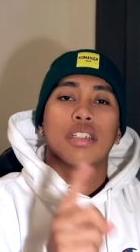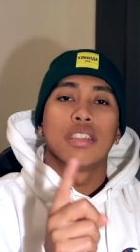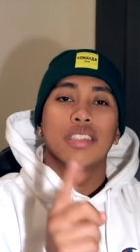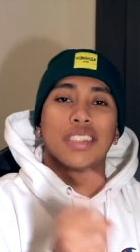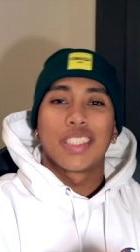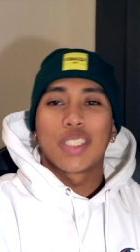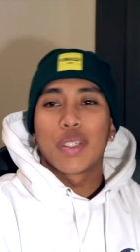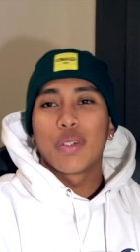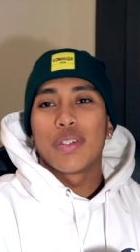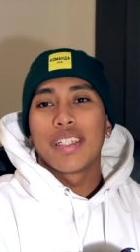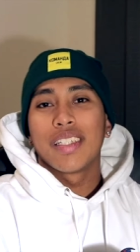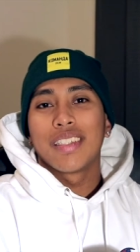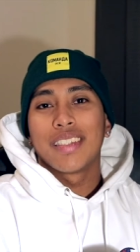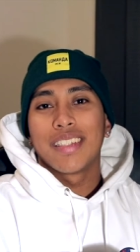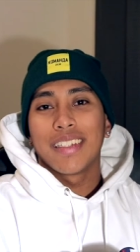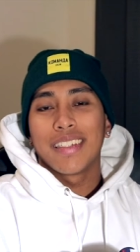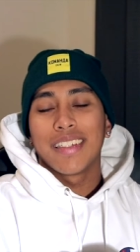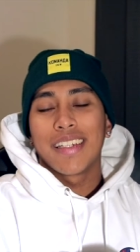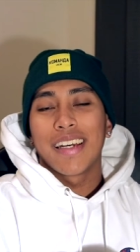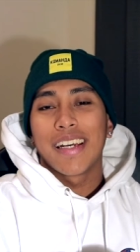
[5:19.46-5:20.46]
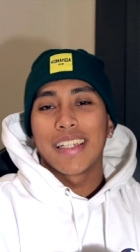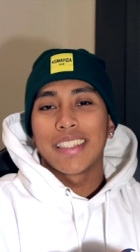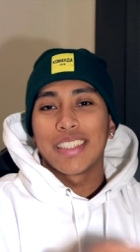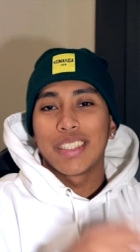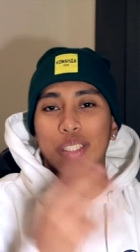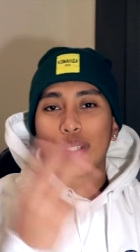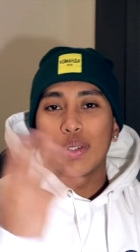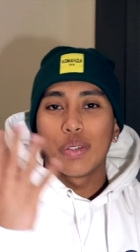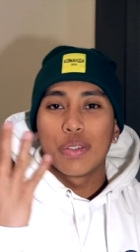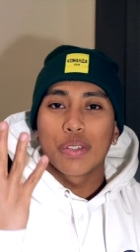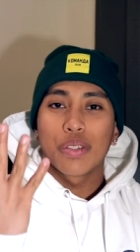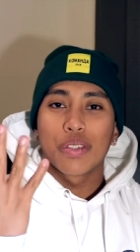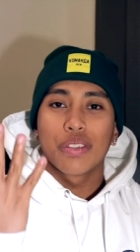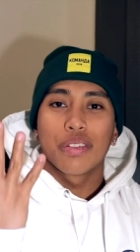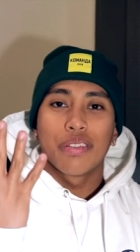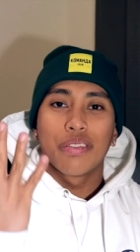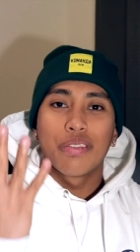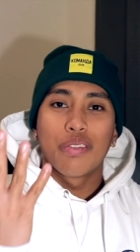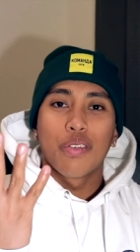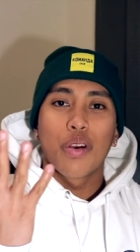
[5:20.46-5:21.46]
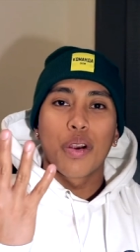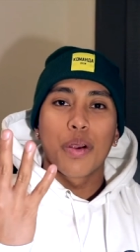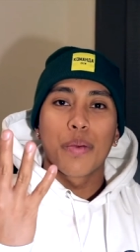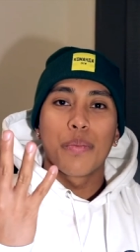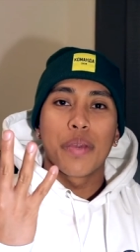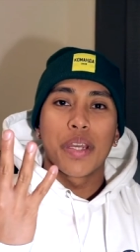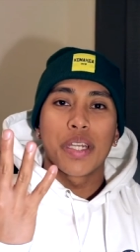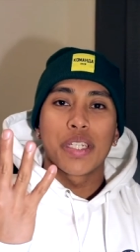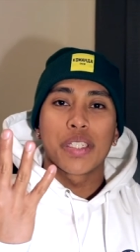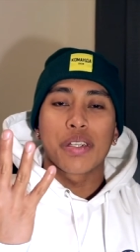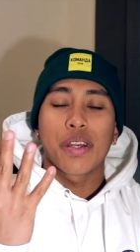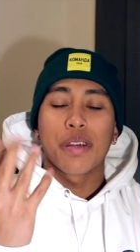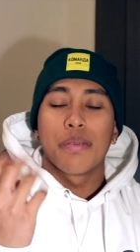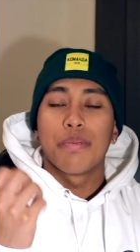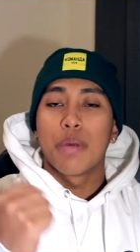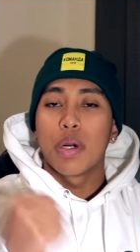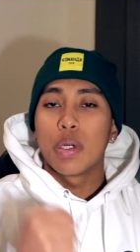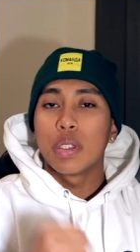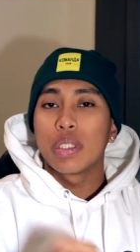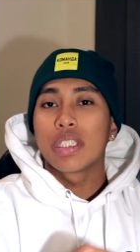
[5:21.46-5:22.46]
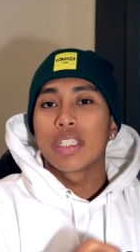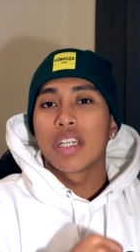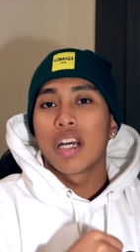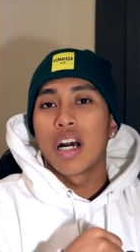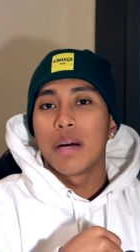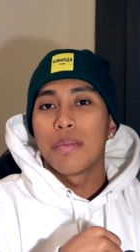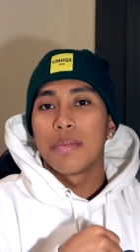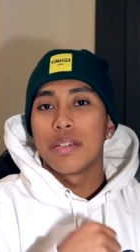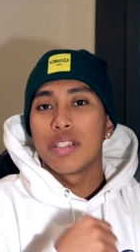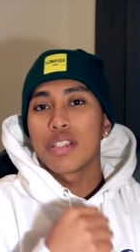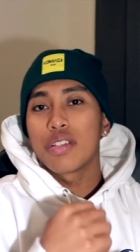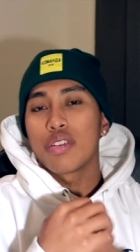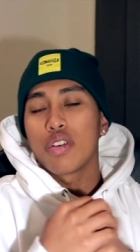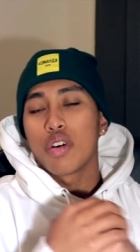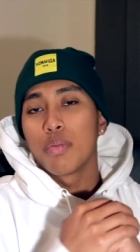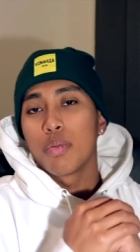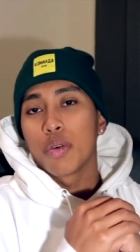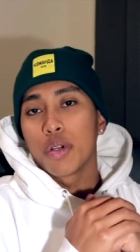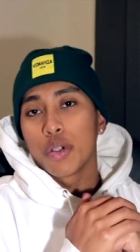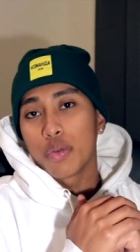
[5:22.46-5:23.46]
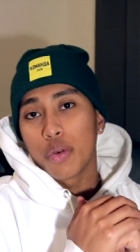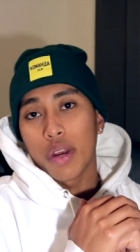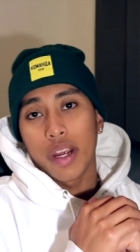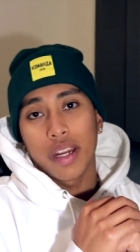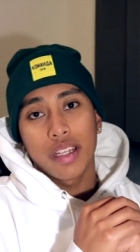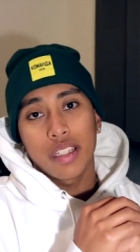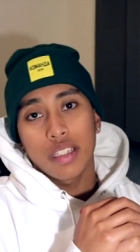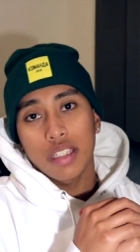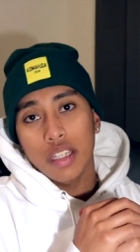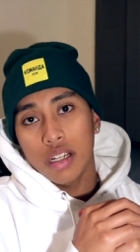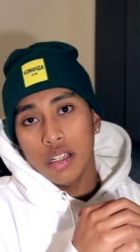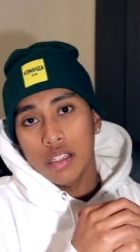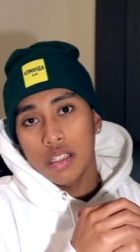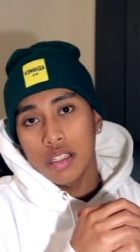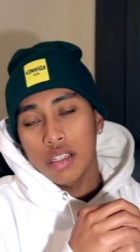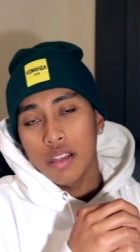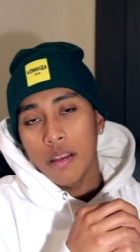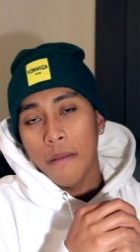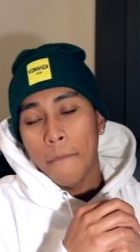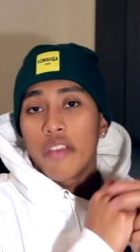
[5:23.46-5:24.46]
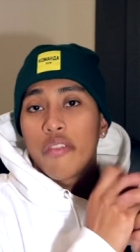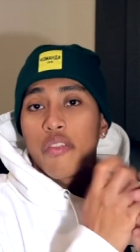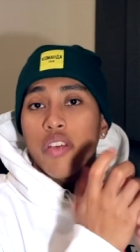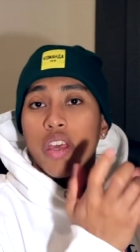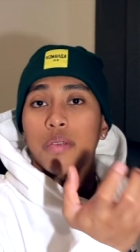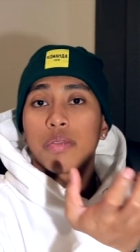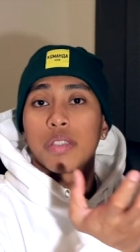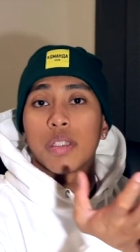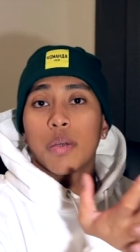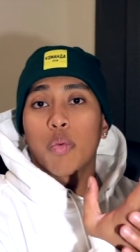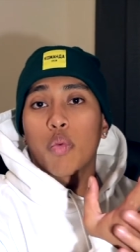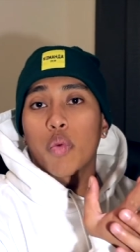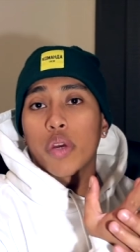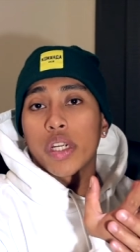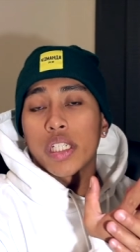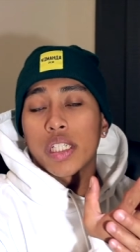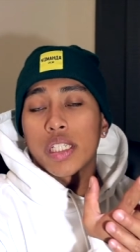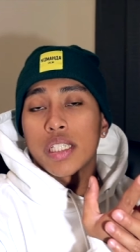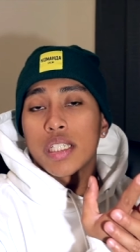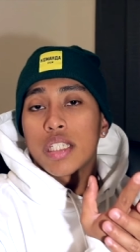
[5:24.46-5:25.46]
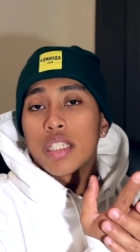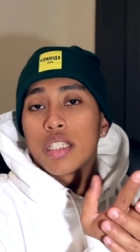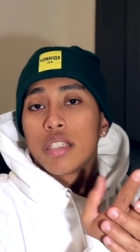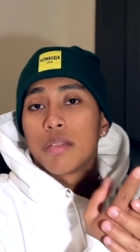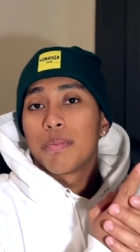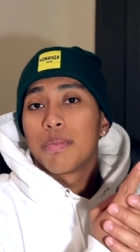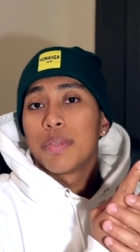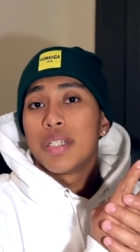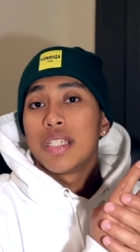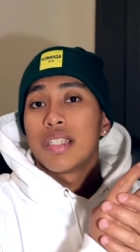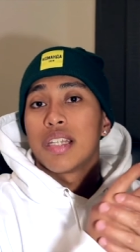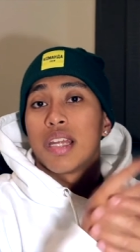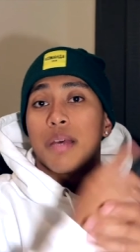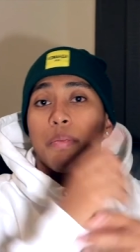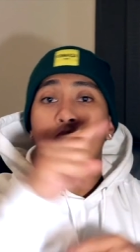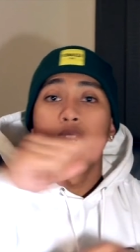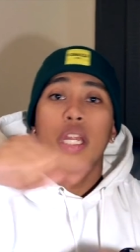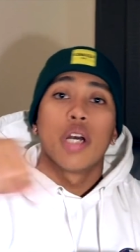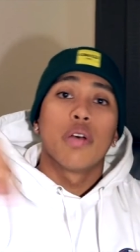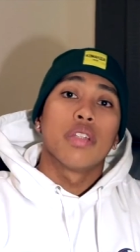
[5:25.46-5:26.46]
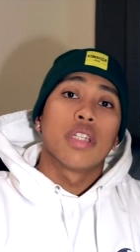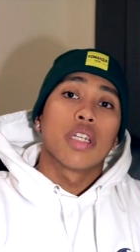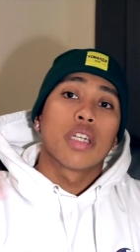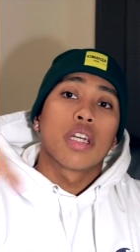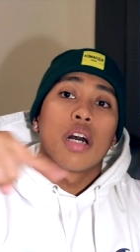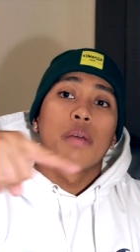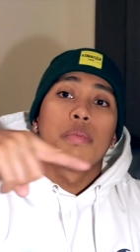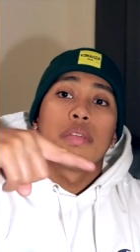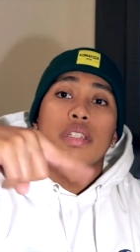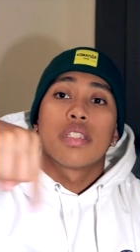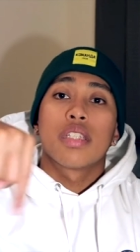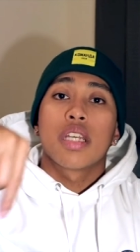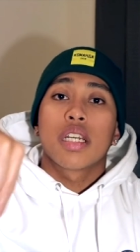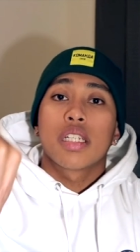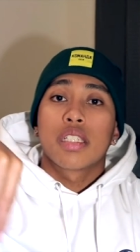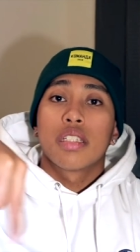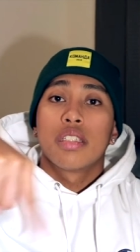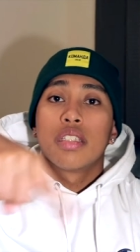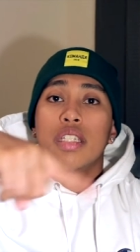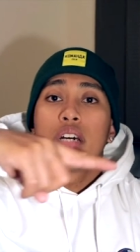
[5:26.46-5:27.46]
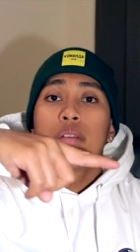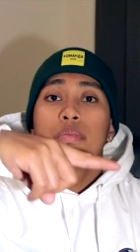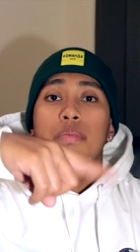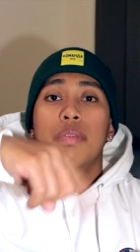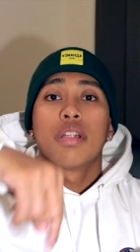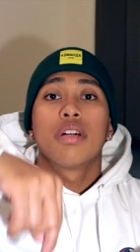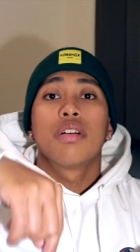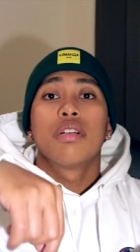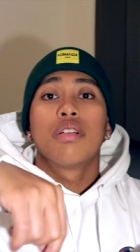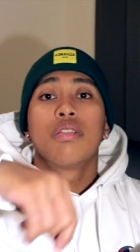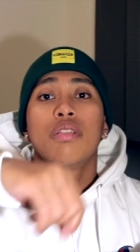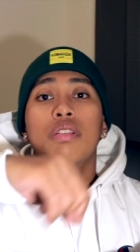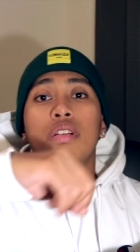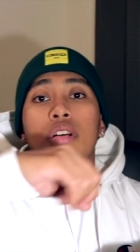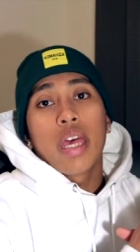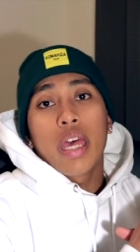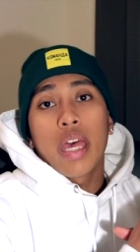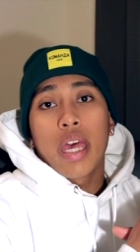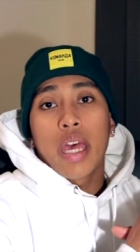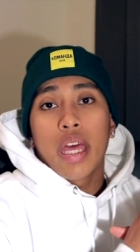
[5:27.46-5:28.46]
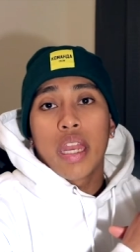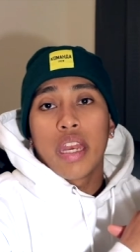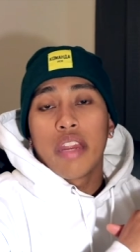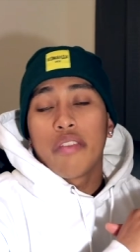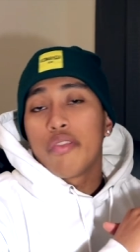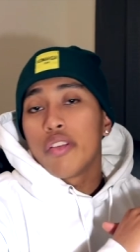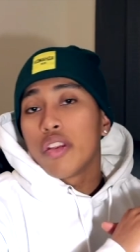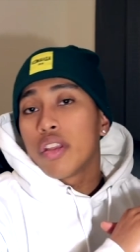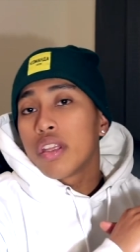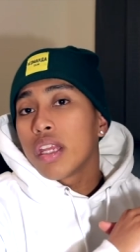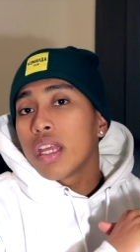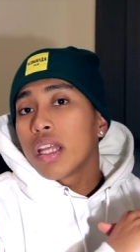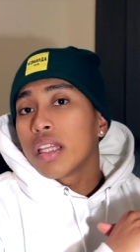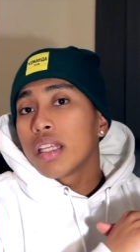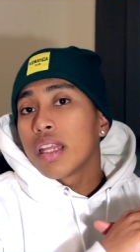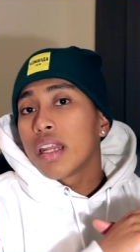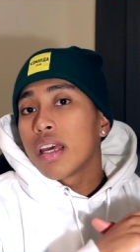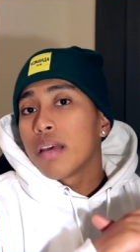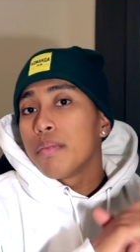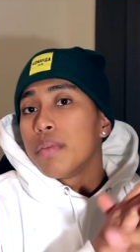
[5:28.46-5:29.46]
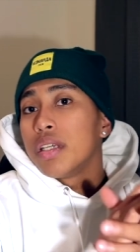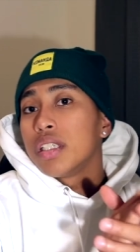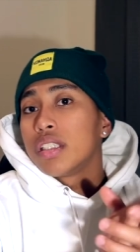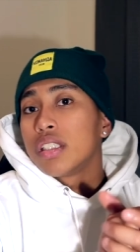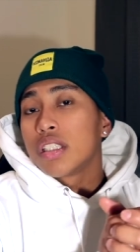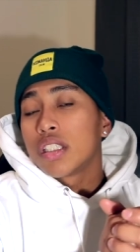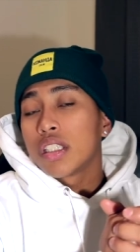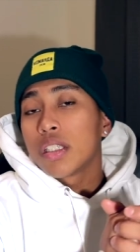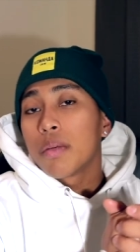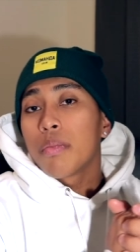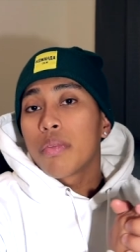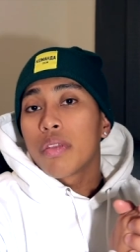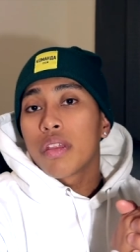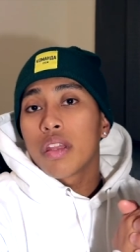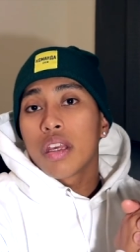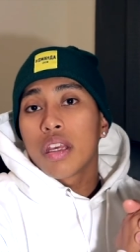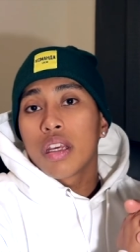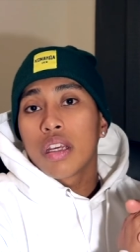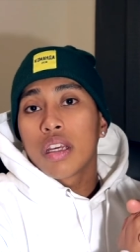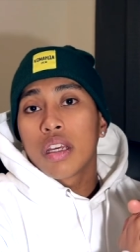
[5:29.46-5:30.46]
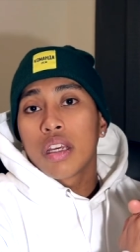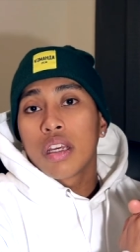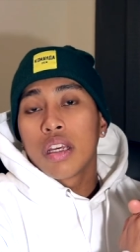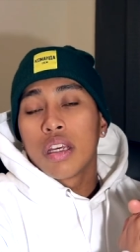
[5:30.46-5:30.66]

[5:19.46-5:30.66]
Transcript: So that's it, guys. Those are the four major and most common snowboard riding styles. If you have some questions, please let me know in the comment section down below. And if you think that I missed something,